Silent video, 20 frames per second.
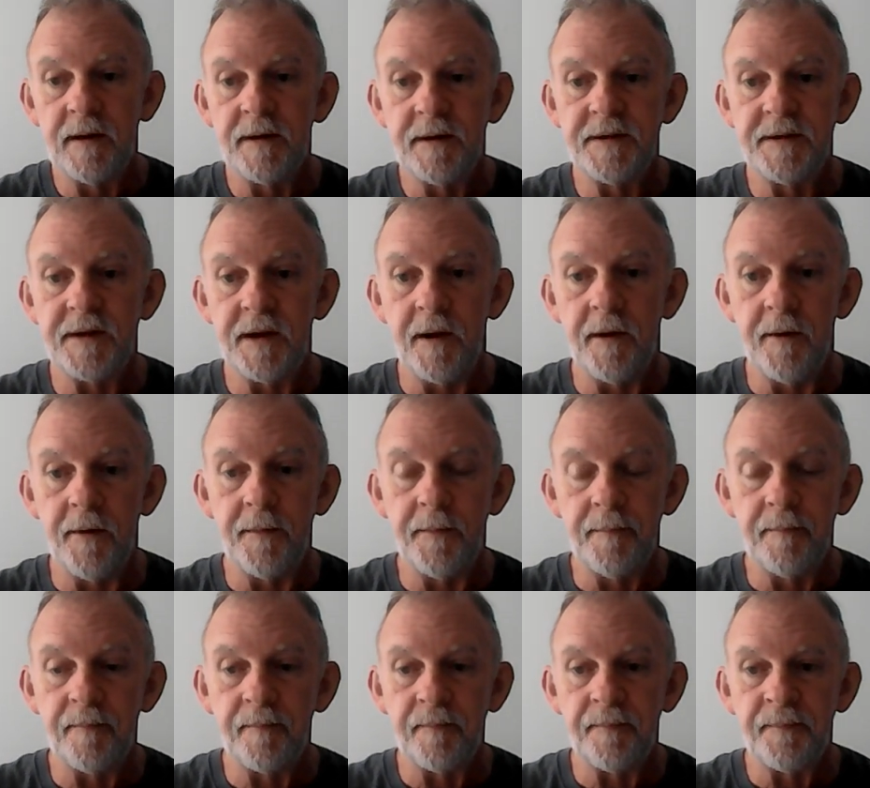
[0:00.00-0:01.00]
So
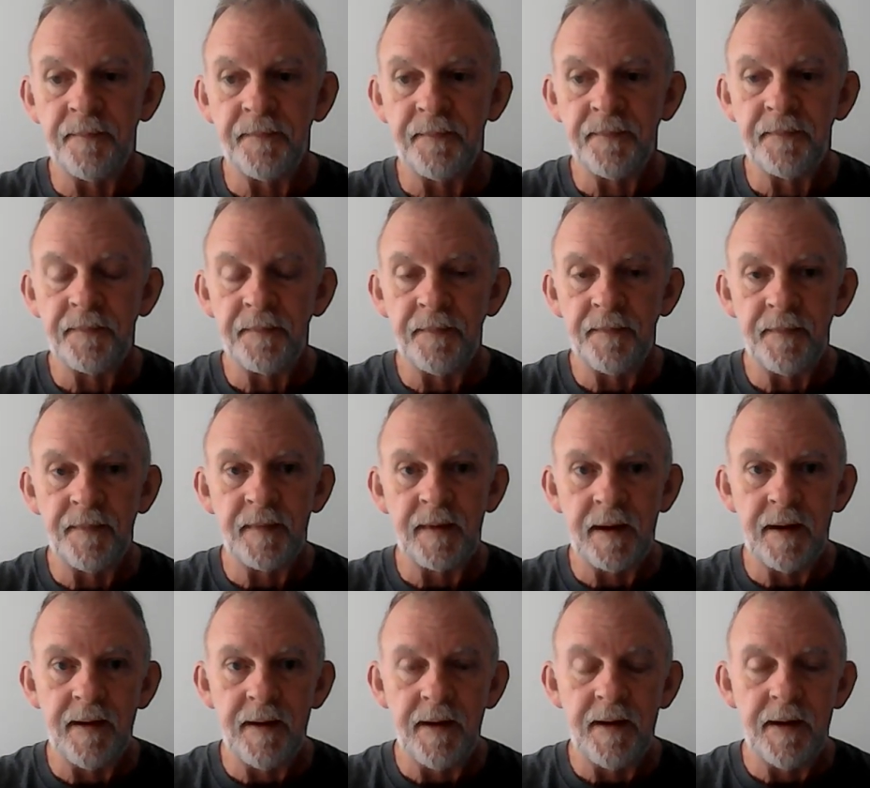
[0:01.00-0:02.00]

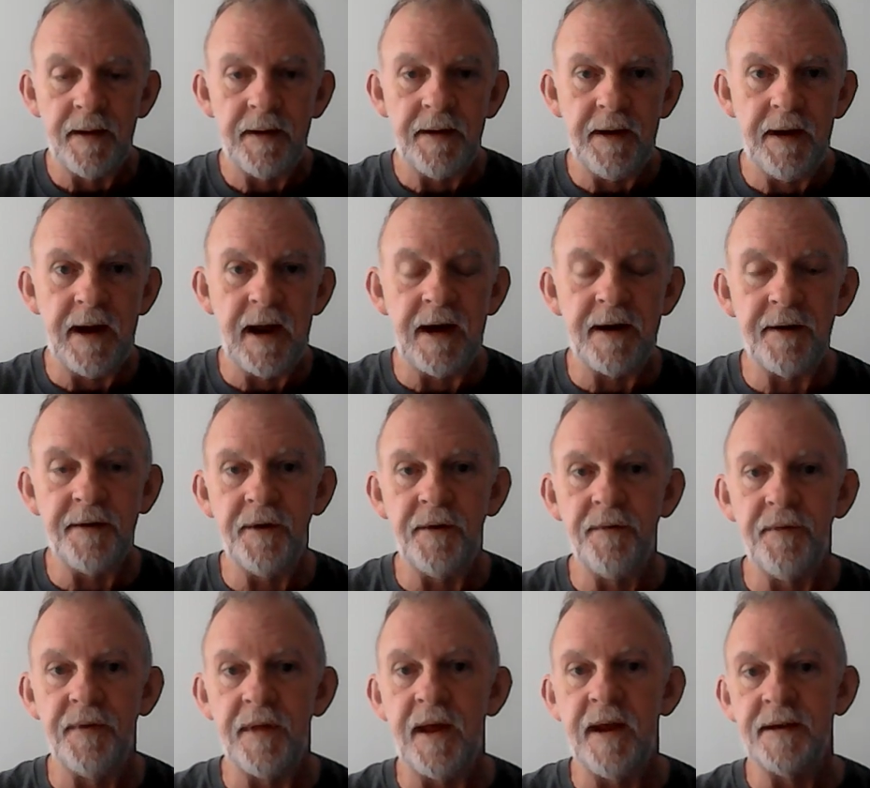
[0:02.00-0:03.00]
you got to
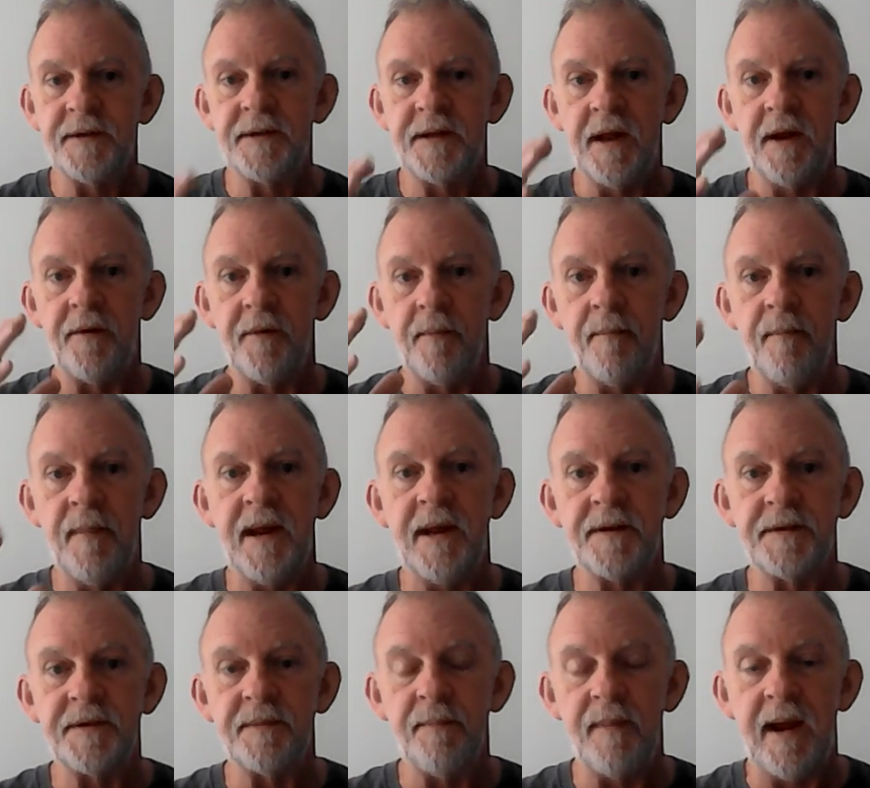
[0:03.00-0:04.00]
do things that are
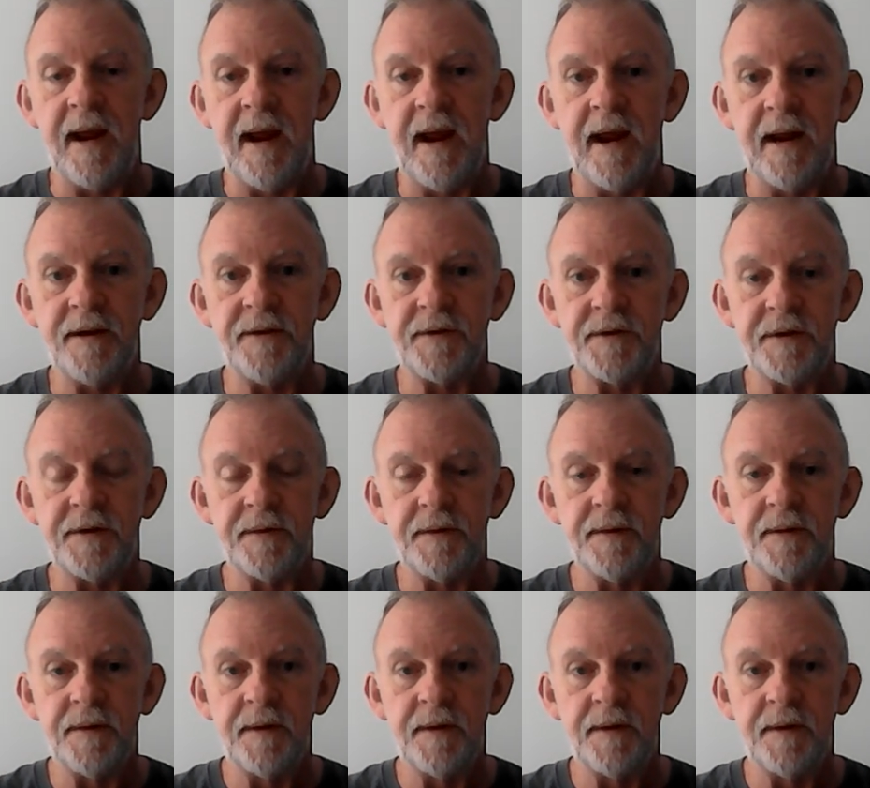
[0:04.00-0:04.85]
mismatched